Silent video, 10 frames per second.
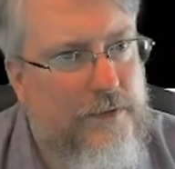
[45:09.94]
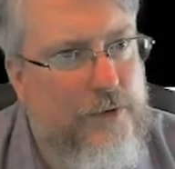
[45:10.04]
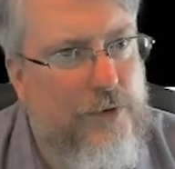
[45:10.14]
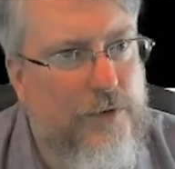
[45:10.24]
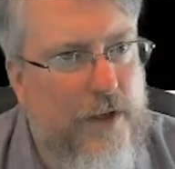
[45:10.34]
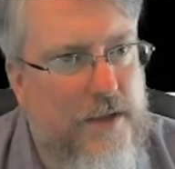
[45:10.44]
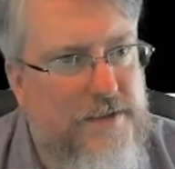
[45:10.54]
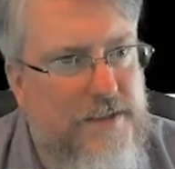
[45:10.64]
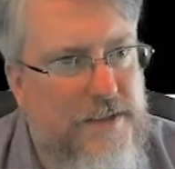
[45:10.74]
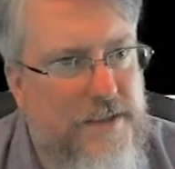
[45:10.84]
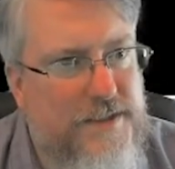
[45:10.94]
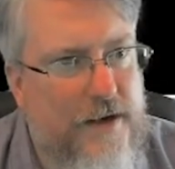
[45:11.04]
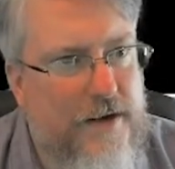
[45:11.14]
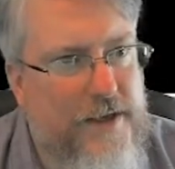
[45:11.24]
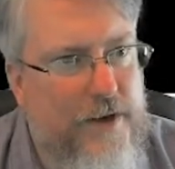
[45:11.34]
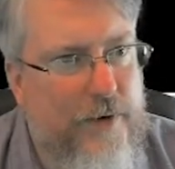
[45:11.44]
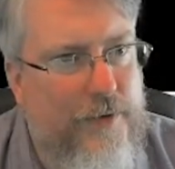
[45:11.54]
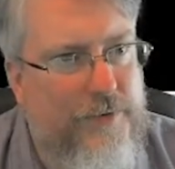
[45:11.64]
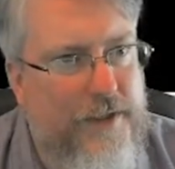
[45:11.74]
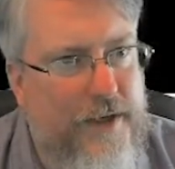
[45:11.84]
Lossless audio
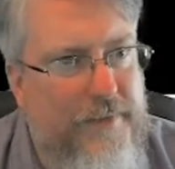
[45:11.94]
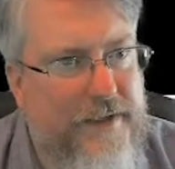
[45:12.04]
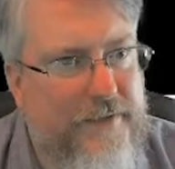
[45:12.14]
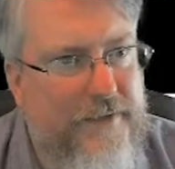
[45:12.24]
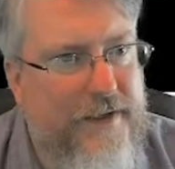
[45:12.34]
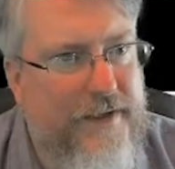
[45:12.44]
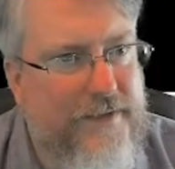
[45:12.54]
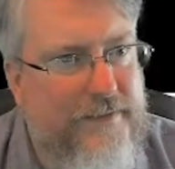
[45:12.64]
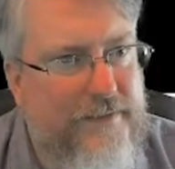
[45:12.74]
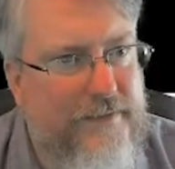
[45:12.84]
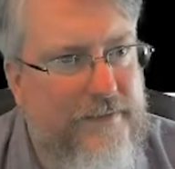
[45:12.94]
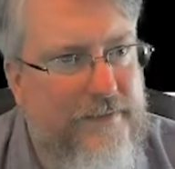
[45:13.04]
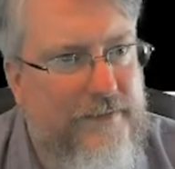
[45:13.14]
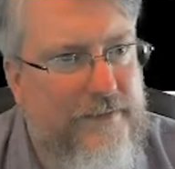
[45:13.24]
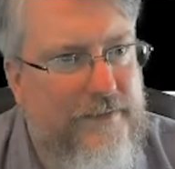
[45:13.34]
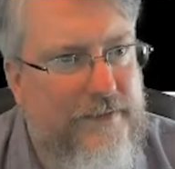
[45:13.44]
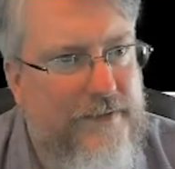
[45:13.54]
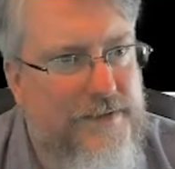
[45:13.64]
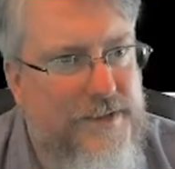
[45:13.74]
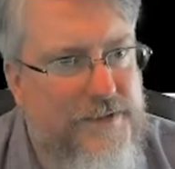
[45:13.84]
only. I'm going to do that.
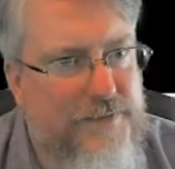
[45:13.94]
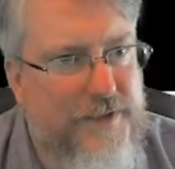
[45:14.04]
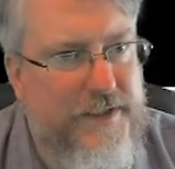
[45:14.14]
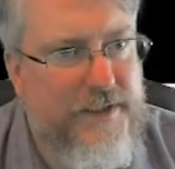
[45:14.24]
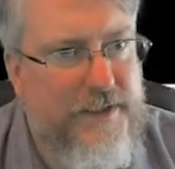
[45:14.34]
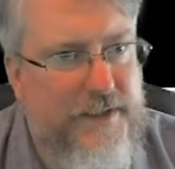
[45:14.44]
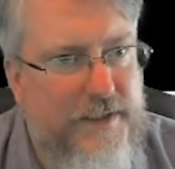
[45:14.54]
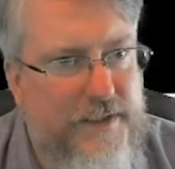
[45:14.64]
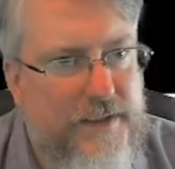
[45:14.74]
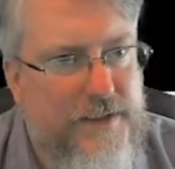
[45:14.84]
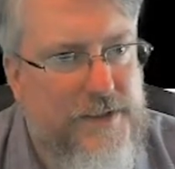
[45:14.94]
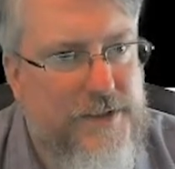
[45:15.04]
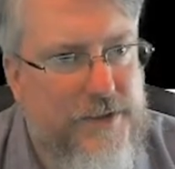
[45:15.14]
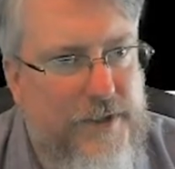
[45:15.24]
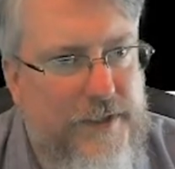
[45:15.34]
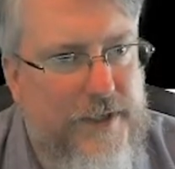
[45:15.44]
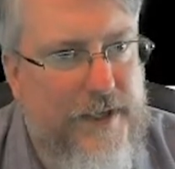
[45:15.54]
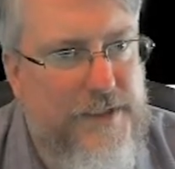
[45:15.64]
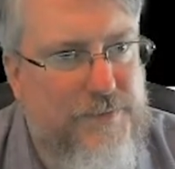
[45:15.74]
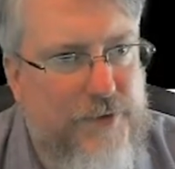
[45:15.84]
That sounds pretty good. So go ahead and
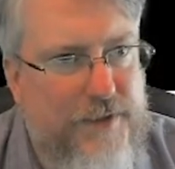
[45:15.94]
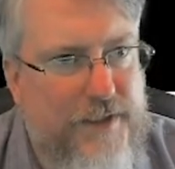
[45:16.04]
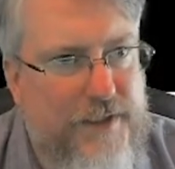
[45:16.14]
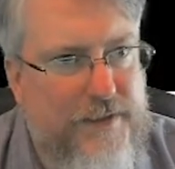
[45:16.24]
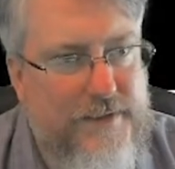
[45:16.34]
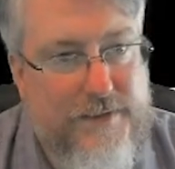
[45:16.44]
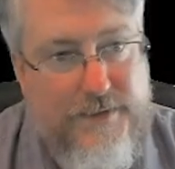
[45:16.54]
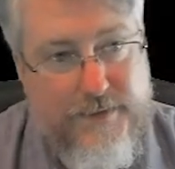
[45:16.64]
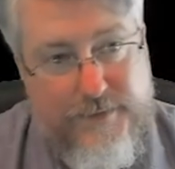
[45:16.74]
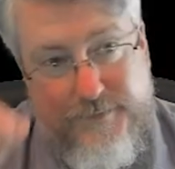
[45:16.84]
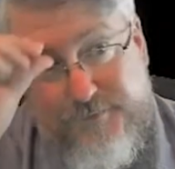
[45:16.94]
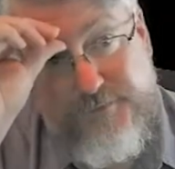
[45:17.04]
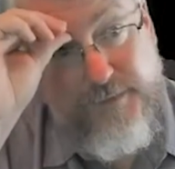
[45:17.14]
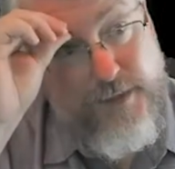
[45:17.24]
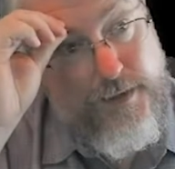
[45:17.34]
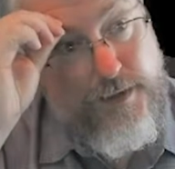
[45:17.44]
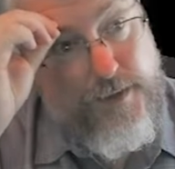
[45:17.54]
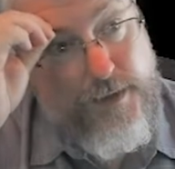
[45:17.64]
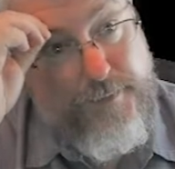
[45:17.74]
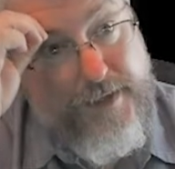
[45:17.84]
export that.
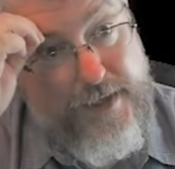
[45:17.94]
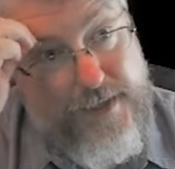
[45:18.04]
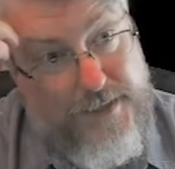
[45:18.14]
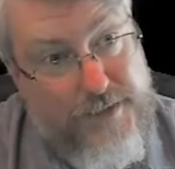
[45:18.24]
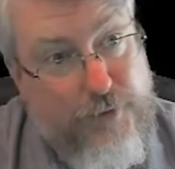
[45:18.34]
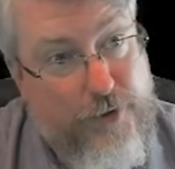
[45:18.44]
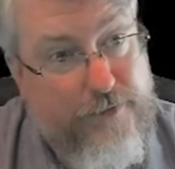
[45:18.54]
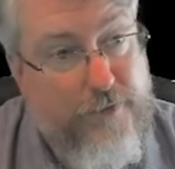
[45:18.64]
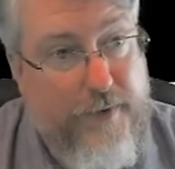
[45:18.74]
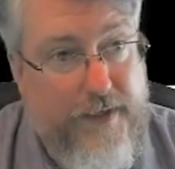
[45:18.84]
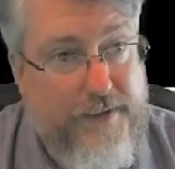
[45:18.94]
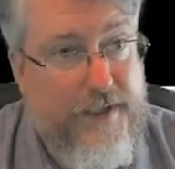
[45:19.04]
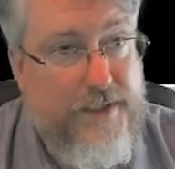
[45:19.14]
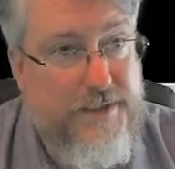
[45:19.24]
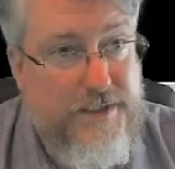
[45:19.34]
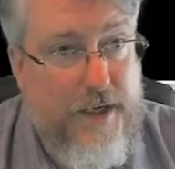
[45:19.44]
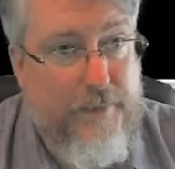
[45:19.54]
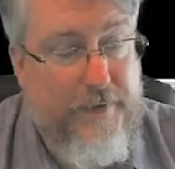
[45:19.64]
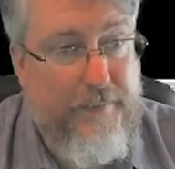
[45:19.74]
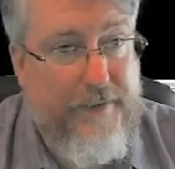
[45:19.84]
And I'm going to export it to my
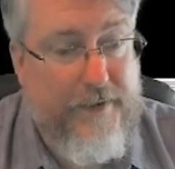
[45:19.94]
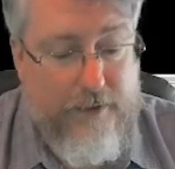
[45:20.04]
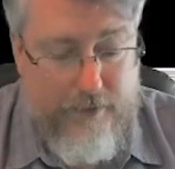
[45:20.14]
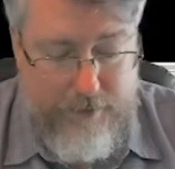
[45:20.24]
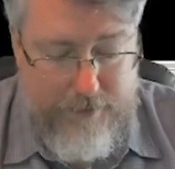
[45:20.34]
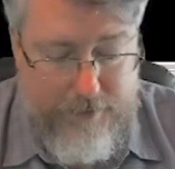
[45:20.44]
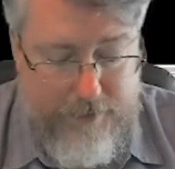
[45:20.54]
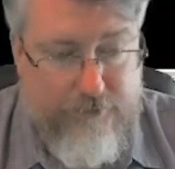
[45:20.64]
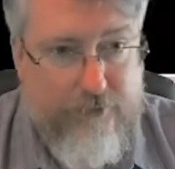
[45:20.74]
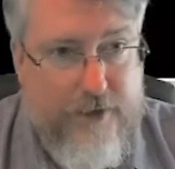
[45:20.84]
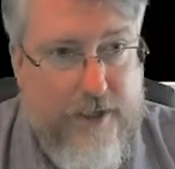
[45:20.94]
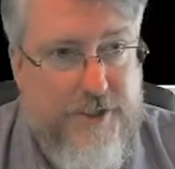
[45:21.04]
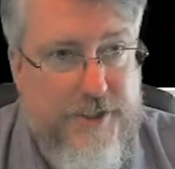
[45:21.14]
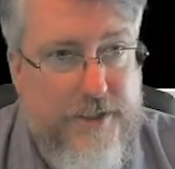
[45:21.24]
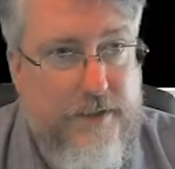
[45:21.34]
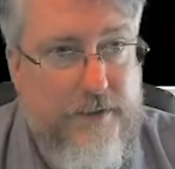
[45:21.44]
desktop, and I'm going to call it Introduction.